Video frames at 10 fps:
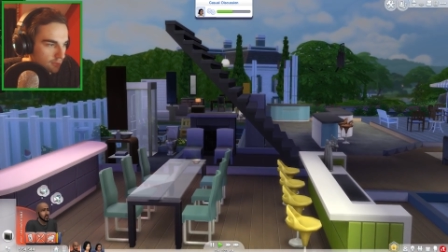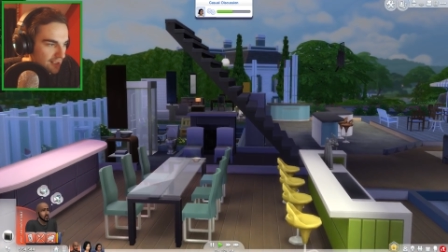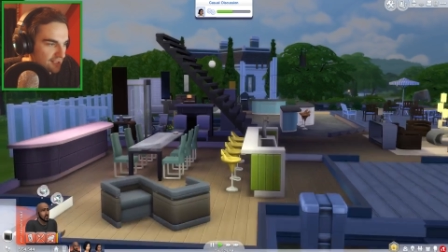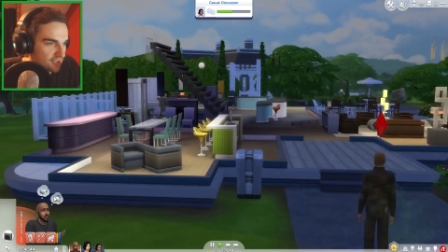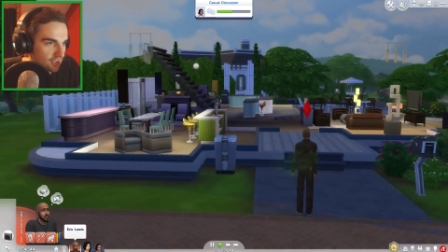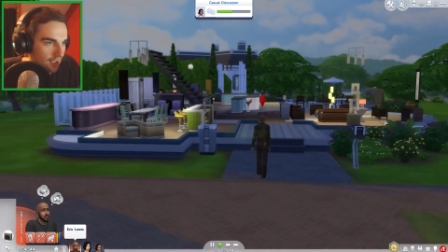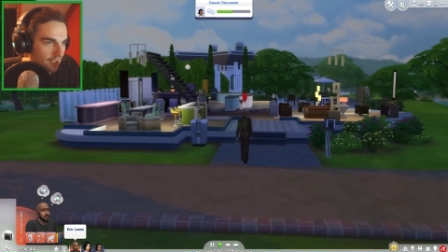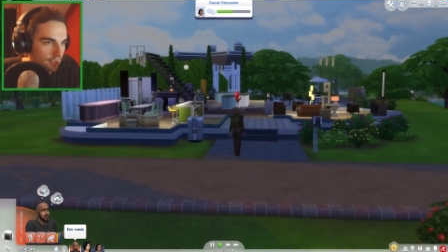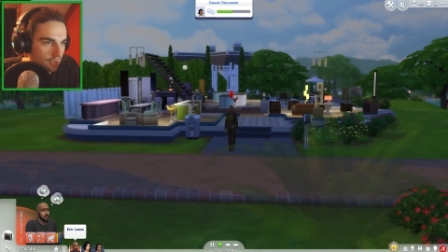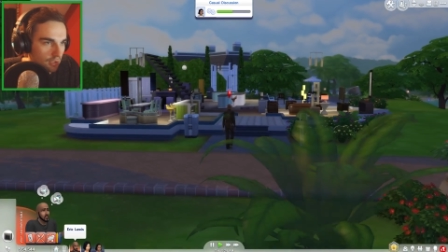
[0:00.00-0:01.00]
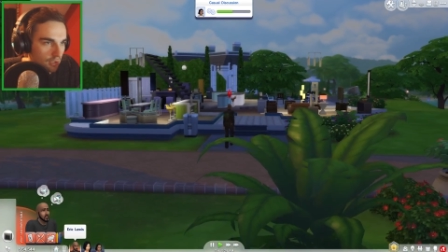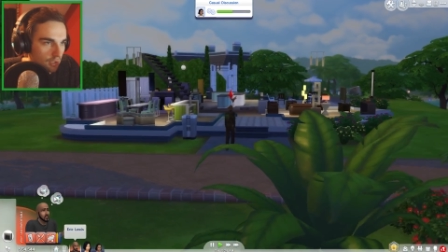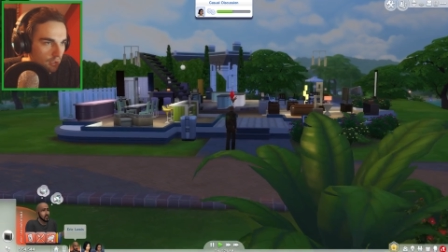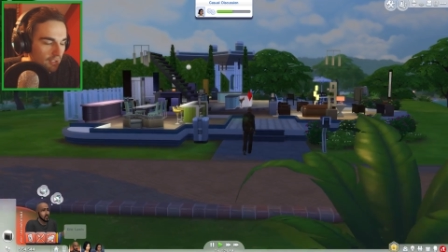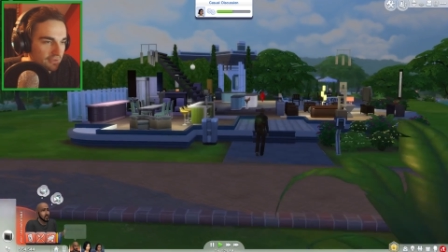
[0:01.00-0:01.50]
Who the hell is this guy?
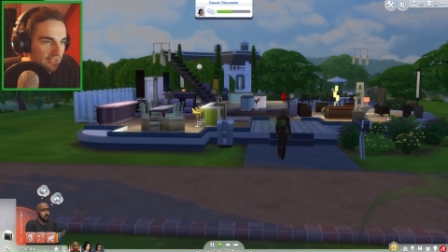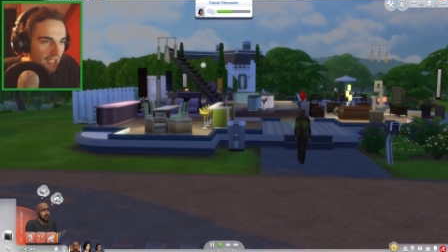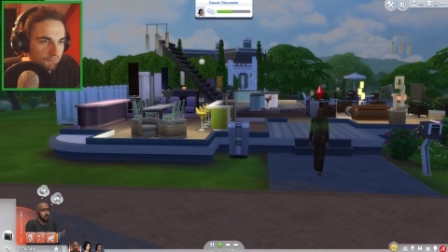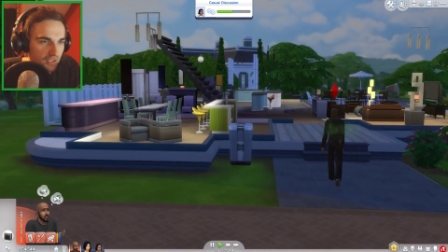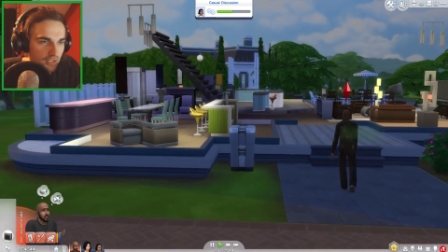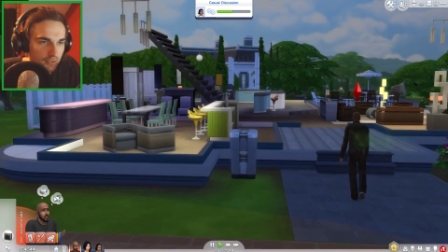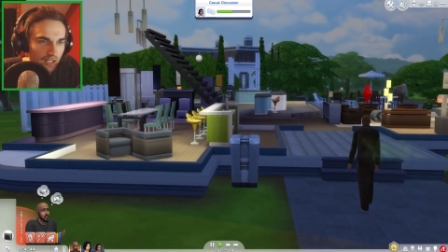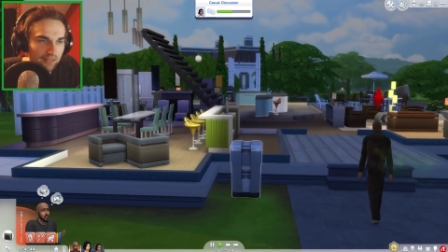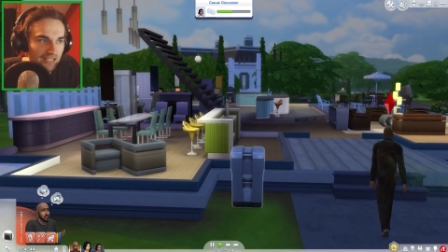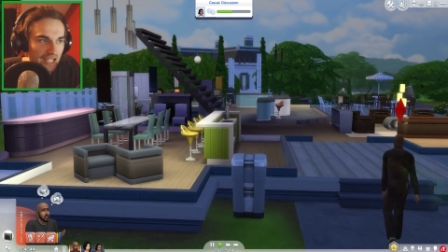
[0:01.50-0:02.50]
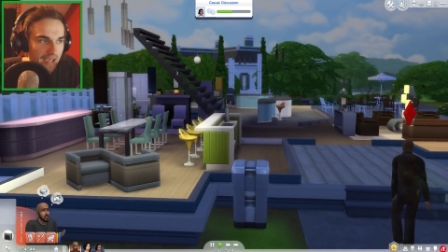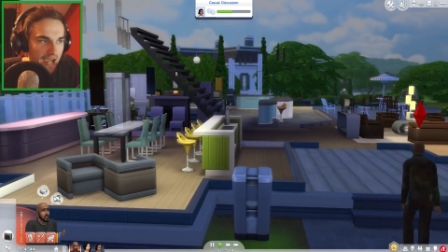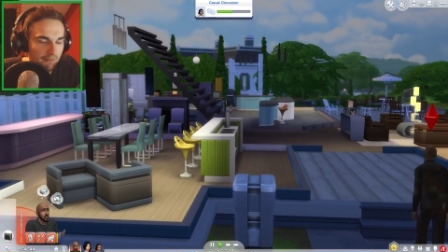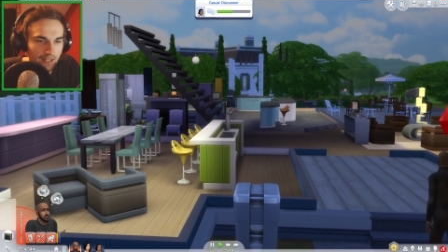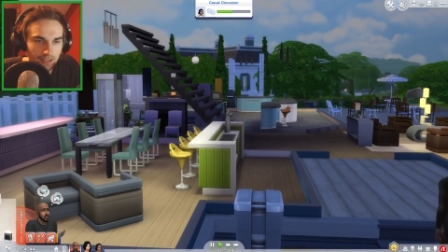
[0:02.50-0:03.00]
What the? God damn it,
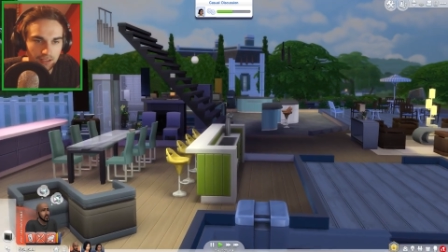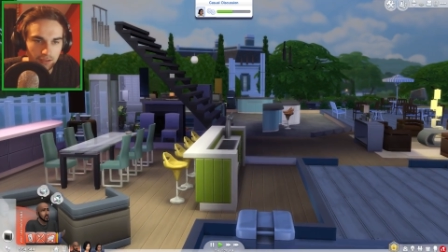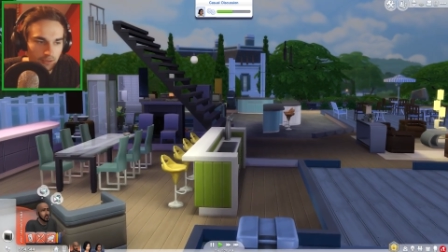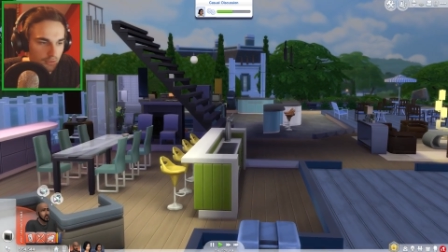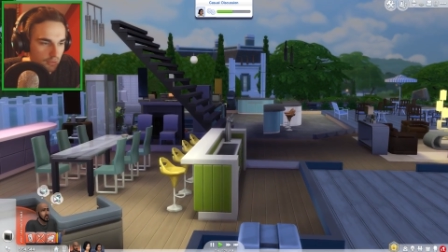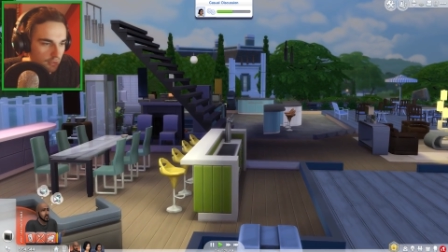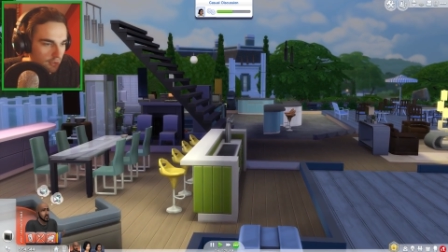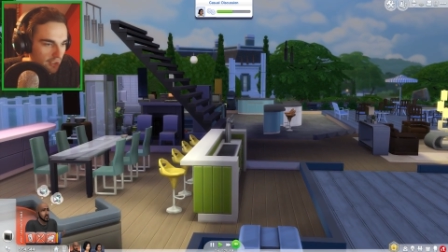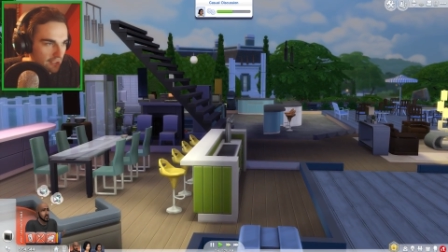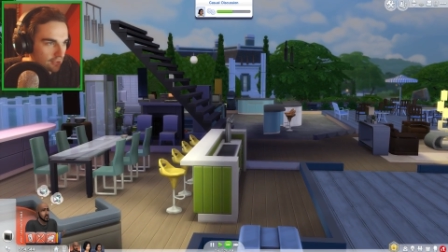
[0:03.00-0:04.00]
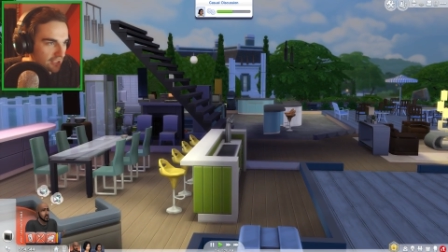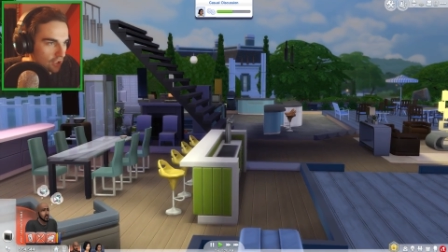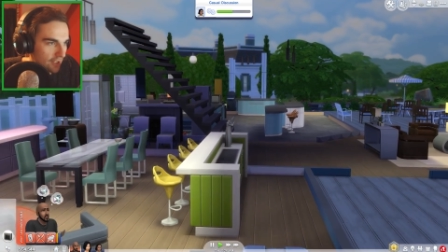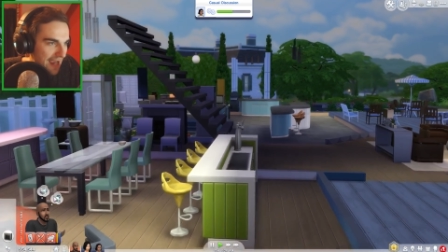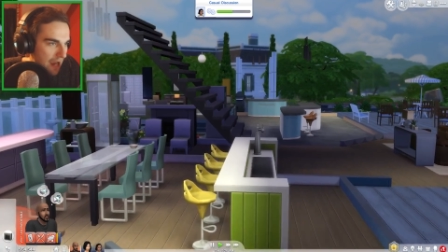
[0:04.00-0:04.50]
Eric! He, he
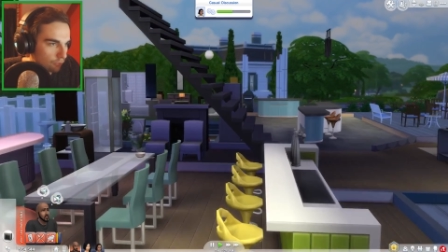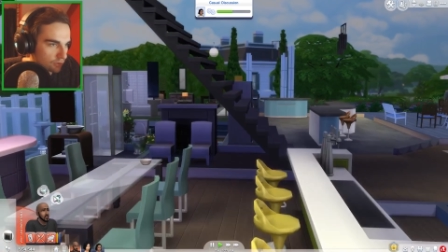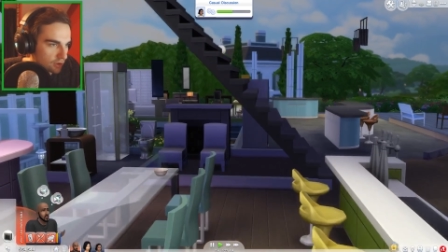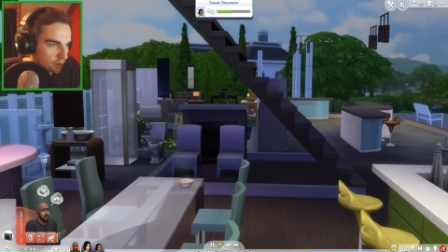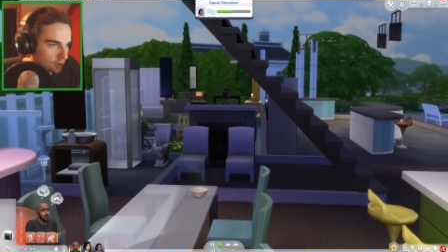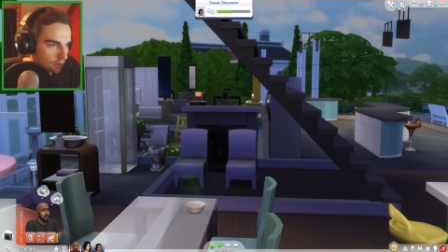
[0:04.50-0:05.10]
got out!